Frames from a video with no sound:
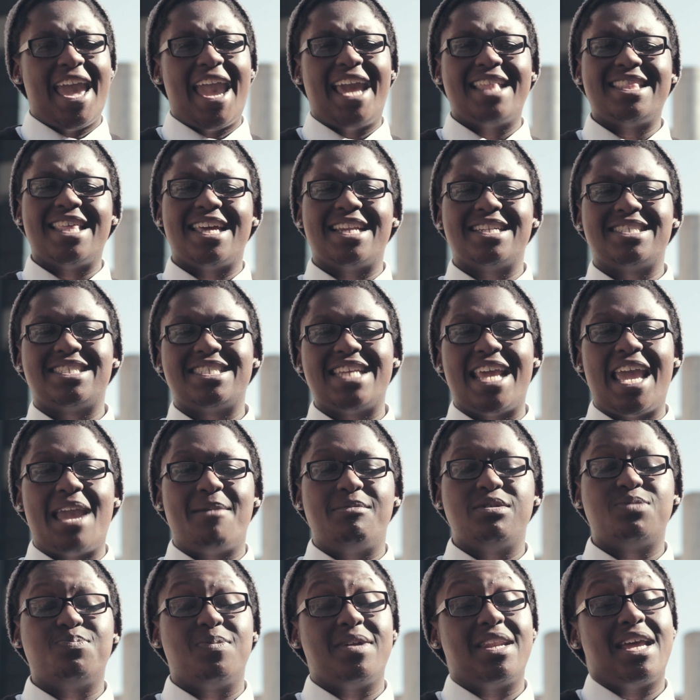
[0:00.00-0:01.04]
Ain't that a shame?
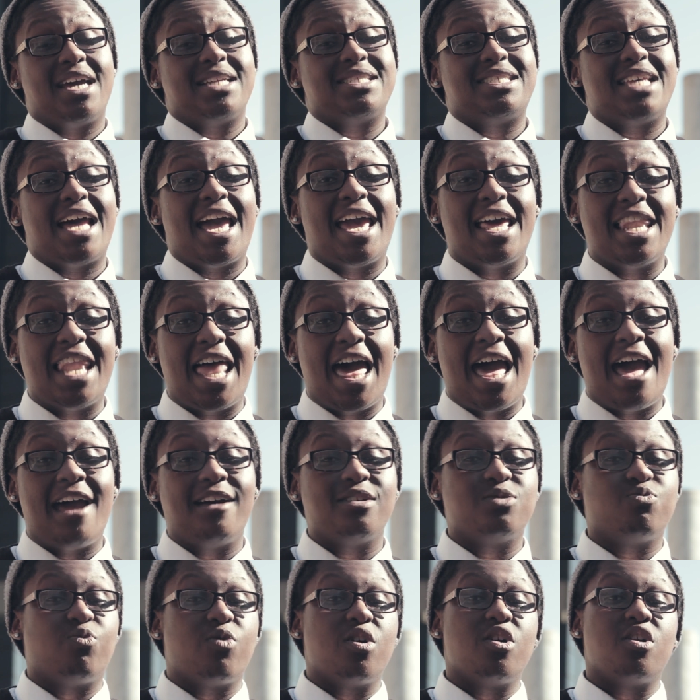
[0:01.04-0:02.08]
We spend our entire
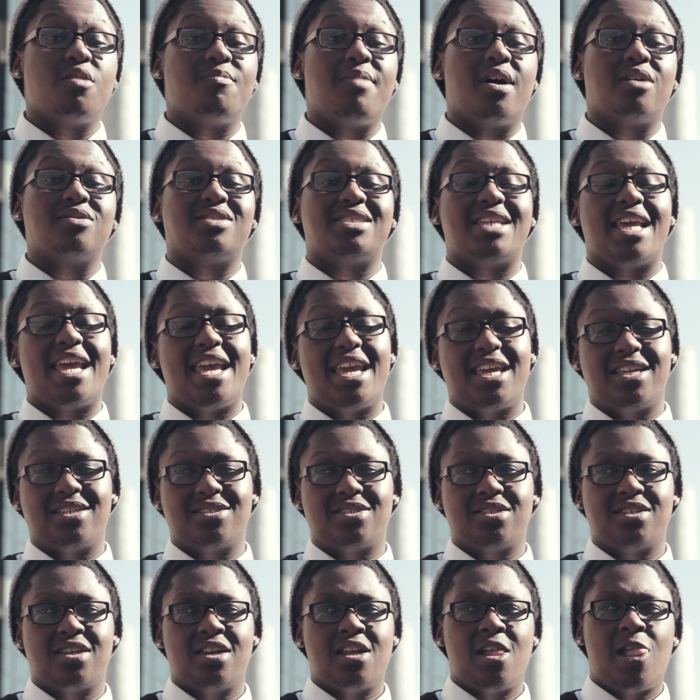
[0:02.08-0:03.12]
lives worried about
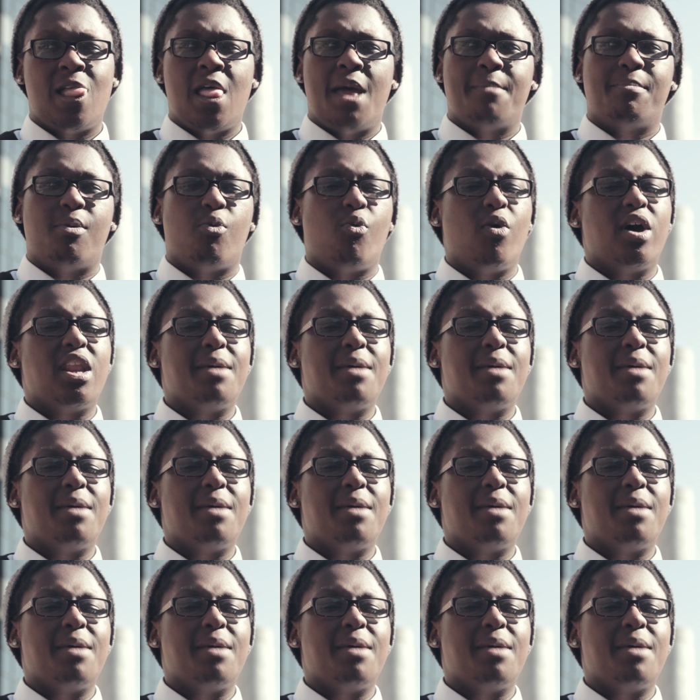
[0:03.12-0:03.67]
change. But